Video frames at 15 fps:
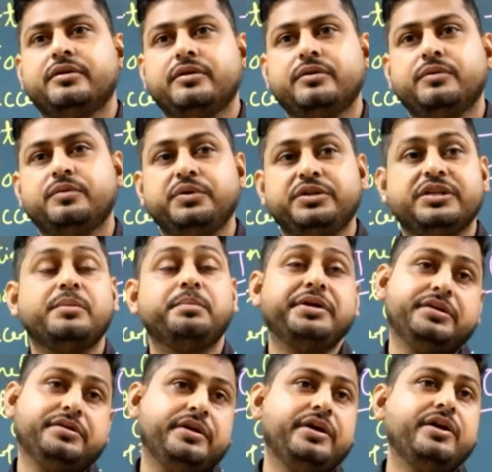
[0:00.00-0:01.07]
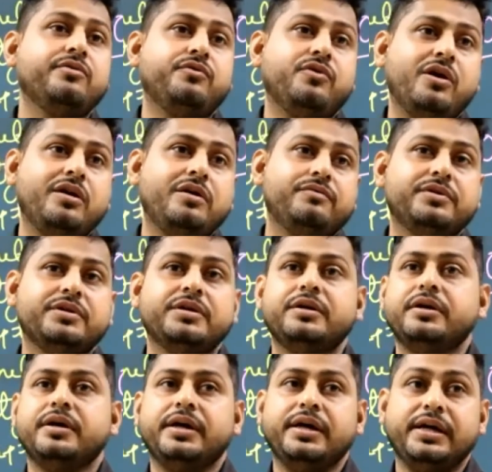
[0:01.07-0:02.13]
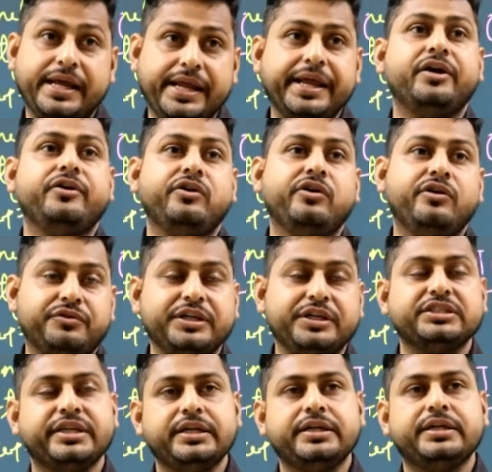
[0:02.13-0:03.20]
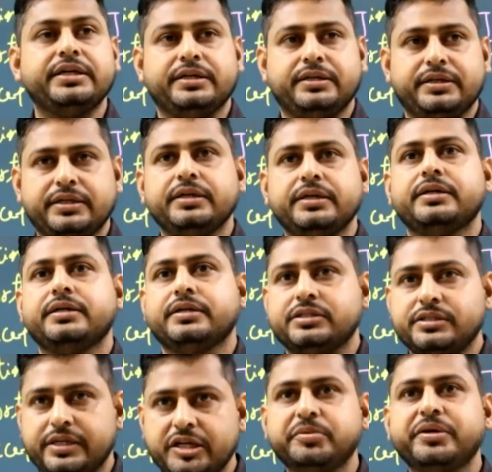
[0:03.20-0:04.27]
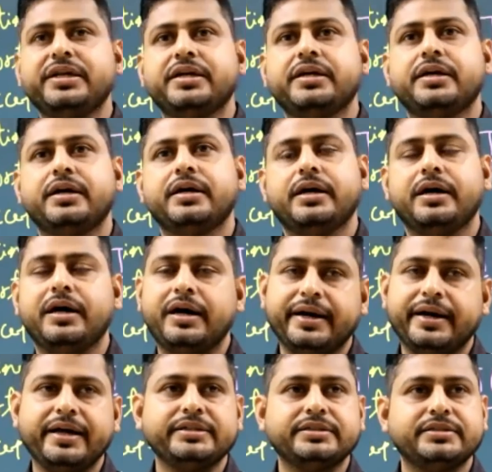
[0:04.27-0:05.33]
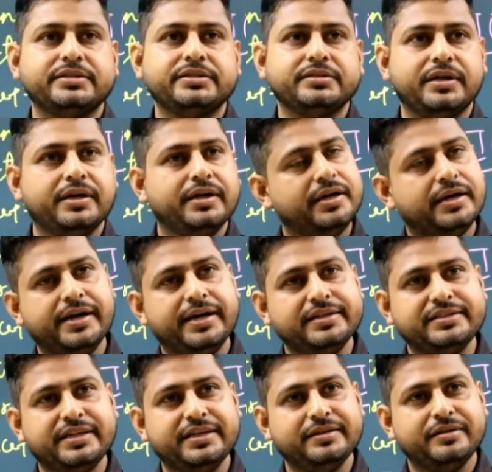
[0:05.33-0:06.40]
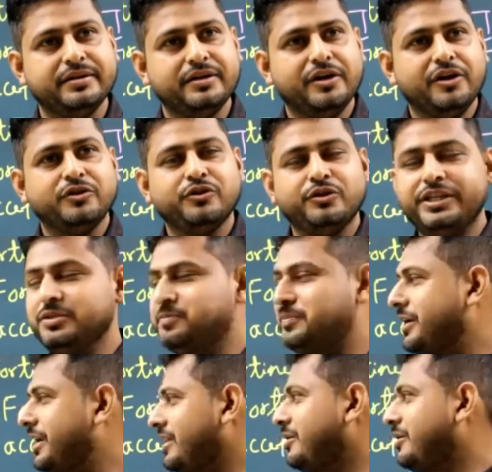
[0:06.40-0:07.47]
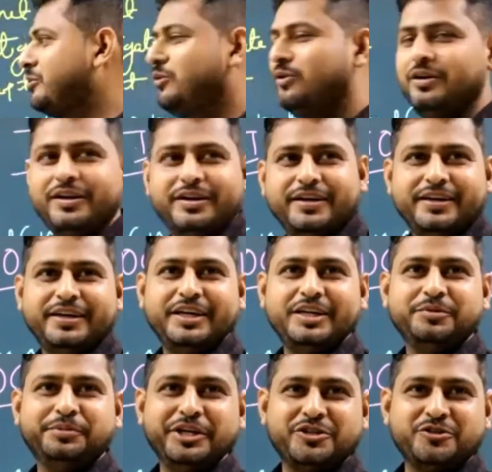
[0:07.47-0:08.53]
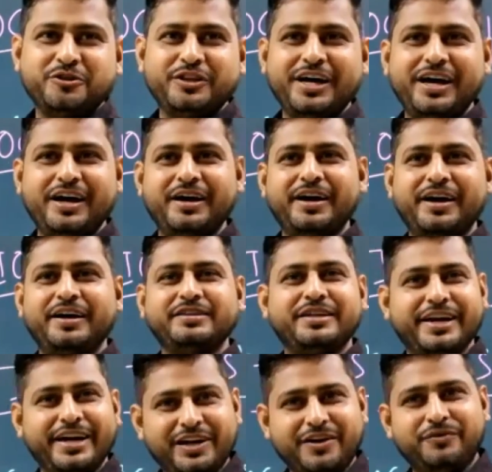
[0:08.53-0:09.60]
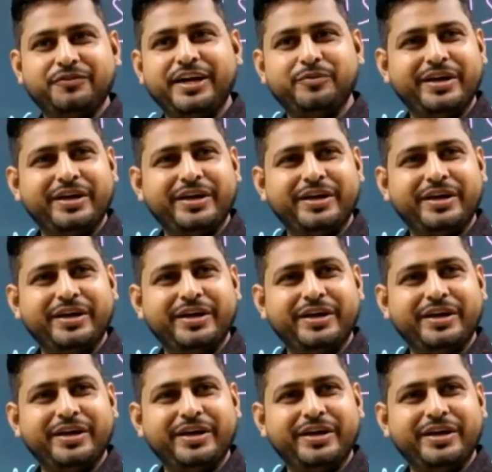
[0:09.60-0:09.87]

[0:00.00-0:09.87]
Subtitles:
which have been involved in any kind of recent cyber attacks. Understand? So this particular role is based on the threat feed we